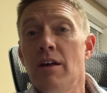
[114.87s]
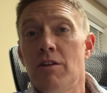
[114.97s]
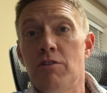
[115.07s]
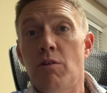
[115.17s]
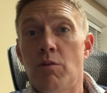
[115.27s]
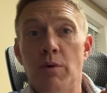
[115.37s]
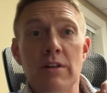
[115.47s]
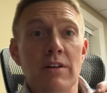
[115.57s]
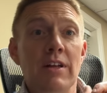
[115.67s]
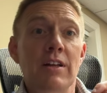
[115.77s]
Jonah went
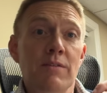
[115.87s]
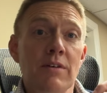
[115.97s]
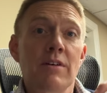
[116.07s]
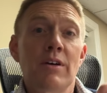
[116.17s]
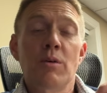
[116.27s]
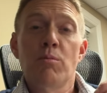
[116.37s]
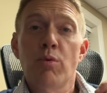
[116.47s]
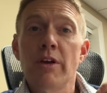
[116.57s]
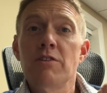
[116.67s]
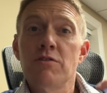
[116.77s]
to Nineveh,
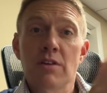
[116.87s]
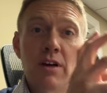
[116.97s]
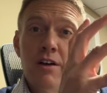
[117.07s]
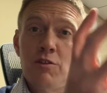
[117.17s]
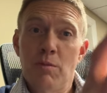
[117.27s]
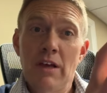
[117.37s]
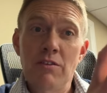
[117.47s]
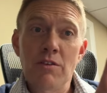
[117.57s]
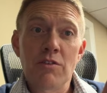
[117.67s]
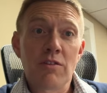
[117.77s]
preached God's
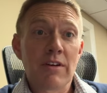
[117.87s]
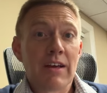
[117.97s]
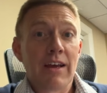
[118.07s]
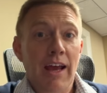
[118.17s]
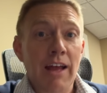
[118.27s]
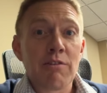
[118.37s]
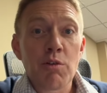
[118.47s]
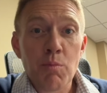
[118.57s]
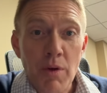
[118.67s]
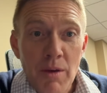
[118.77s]
message, and the
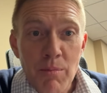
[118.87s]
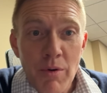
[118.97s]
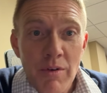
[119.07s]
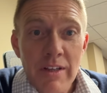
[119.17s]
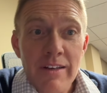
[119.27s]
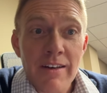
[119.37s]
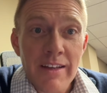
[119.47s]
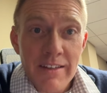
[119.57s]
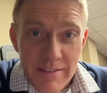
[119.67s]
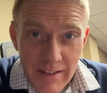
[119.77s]
people
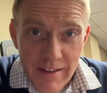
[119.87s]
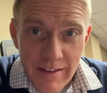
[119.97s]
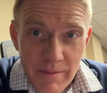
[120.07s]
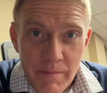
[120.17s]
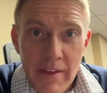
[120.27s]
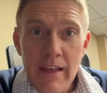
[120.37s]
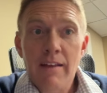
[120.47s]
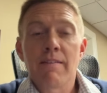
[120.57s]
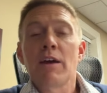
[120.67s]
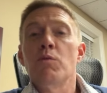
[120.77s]
listened.
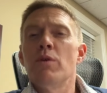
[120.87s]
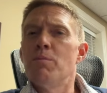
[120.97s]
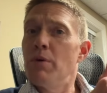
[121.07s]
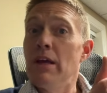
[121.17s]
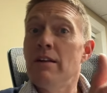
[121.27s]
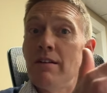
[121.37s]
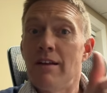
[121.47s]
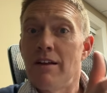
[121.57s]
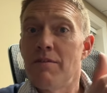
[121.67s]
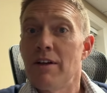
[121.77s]
They
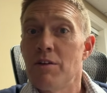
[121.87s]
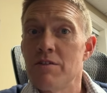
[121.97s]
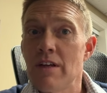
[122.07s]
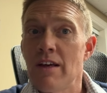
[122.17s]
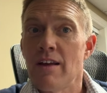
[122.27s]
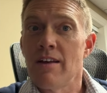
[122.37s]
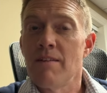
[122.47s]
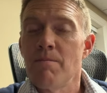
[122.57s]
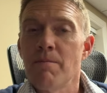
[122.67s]
repented of their sin.